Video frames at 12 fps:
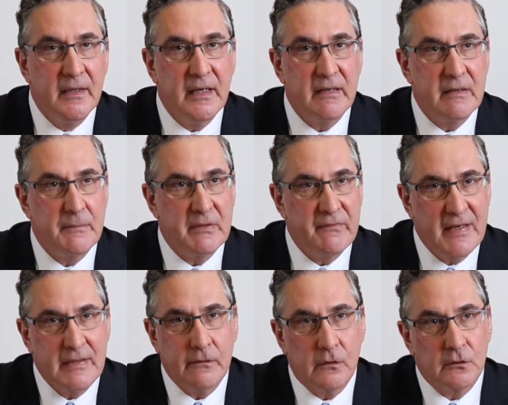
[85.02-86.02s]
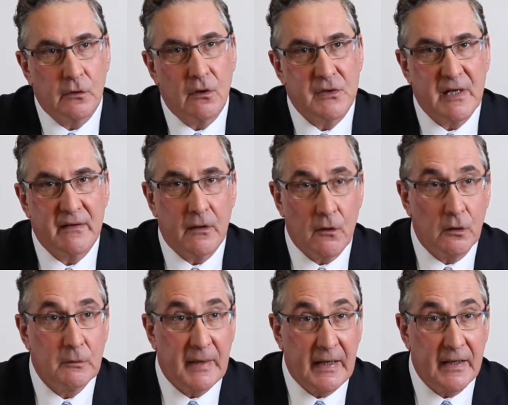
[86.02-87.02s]
If the preventive controls are the
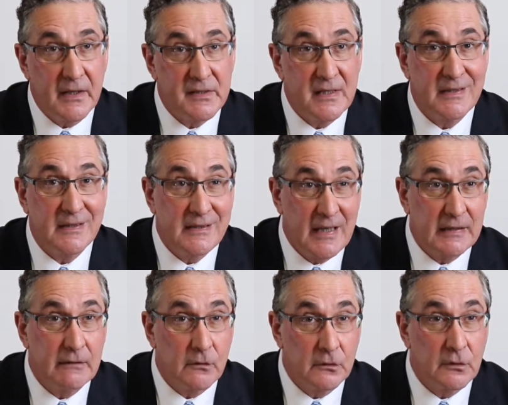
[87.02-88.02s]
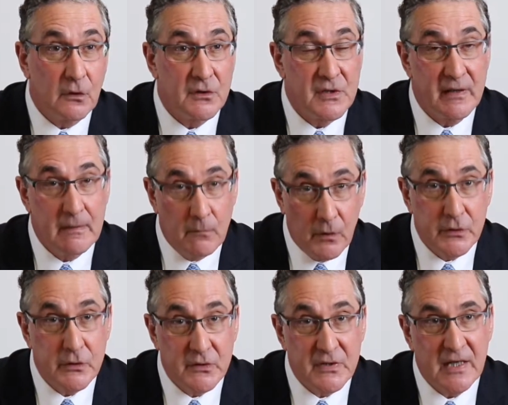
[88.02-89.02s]
road barriers, the detective controls are the
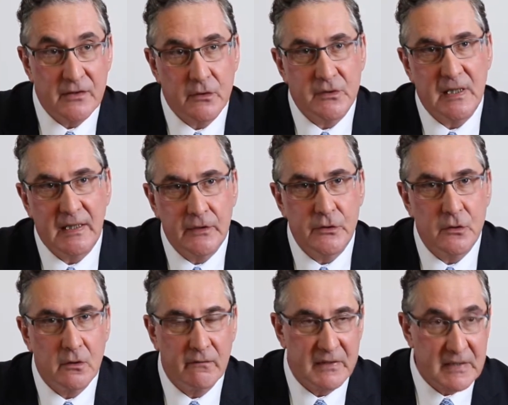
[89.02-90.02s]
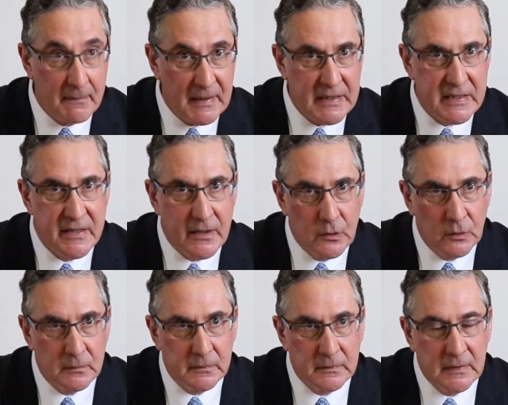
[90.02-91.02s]
motion sensors that let you know that somebody's in the
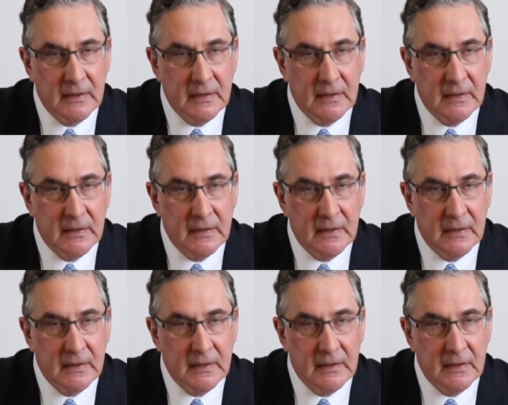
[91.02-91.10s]
room.